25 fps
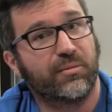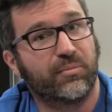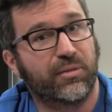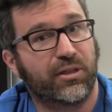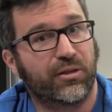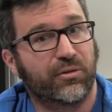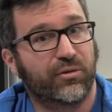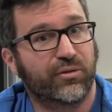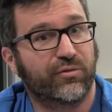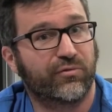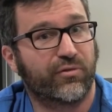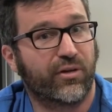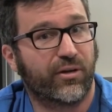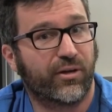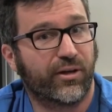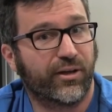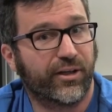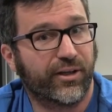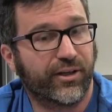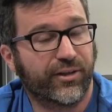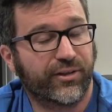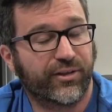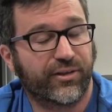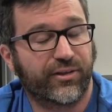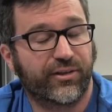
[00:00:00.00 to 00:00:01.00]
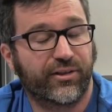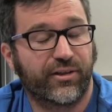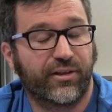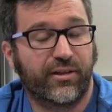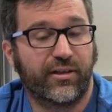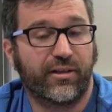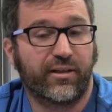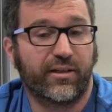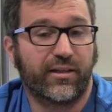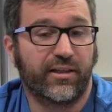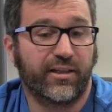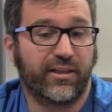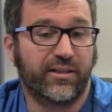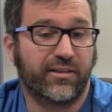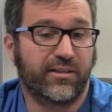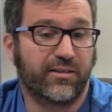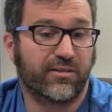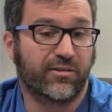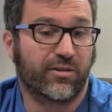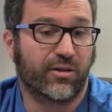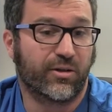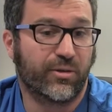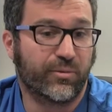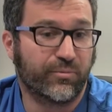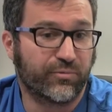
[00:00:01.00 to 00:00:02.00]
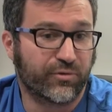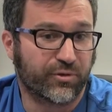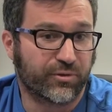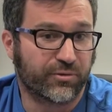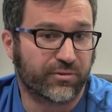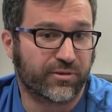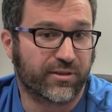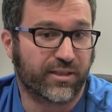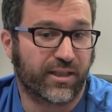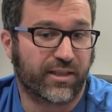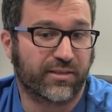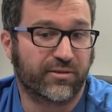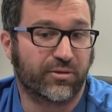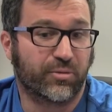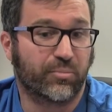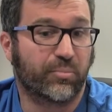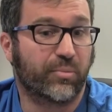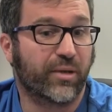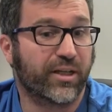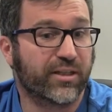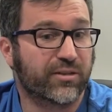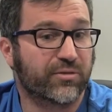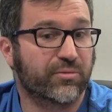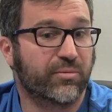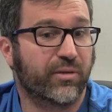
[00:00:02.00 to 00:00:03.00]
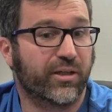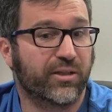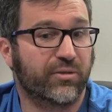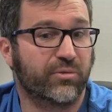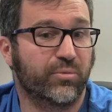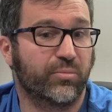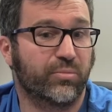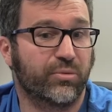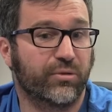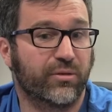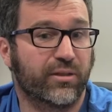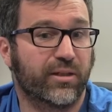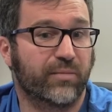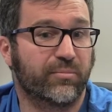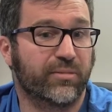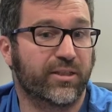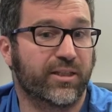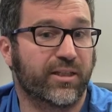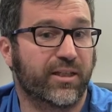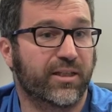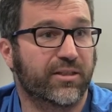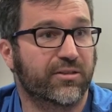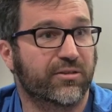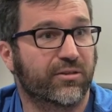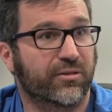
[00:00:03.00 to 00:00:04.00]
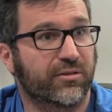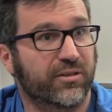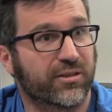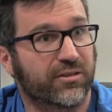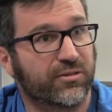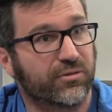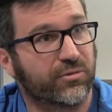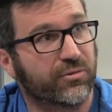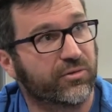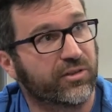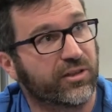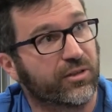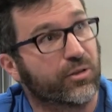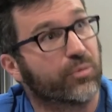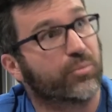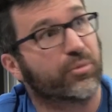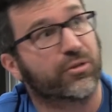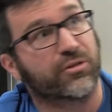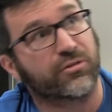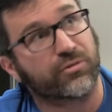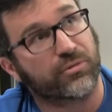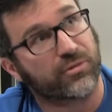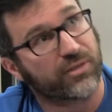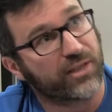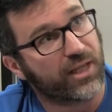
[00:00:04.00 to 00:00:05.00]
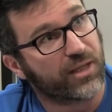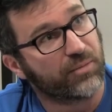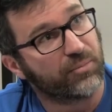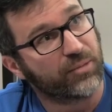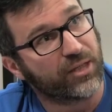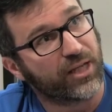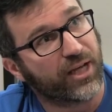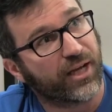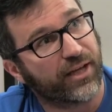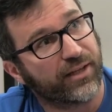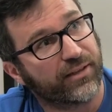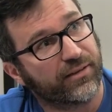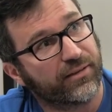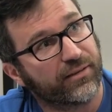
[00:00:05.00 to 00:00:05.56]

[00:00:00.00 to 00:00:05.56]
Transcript: because for us, it is obvious that the best way to build application is using open source API.